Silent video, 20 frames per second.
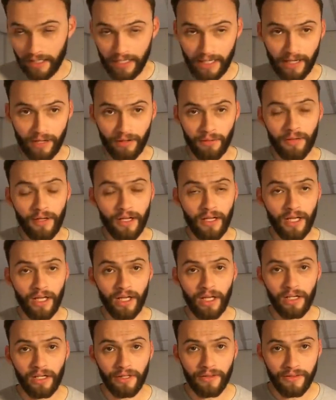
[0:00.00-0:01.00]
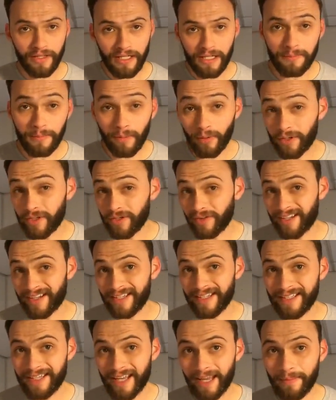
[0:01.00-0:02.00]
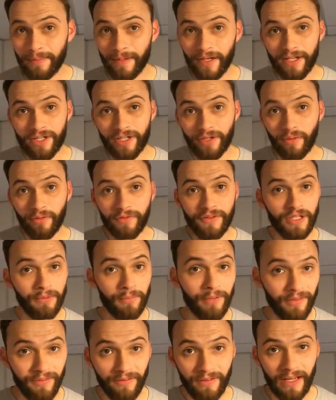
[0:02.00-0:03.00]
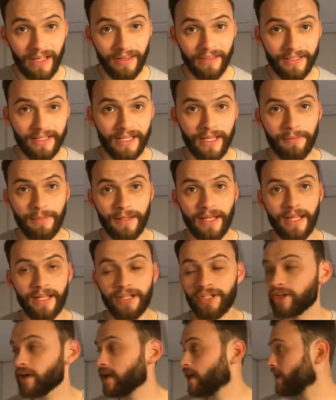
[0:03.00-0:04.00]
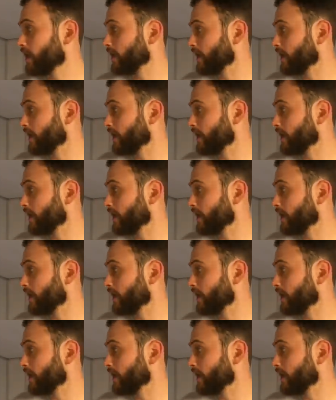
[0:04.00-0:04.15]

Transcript: Now, uh, these boards are actually tapered edge, so obviously I'm gonna fill out the tapered edge.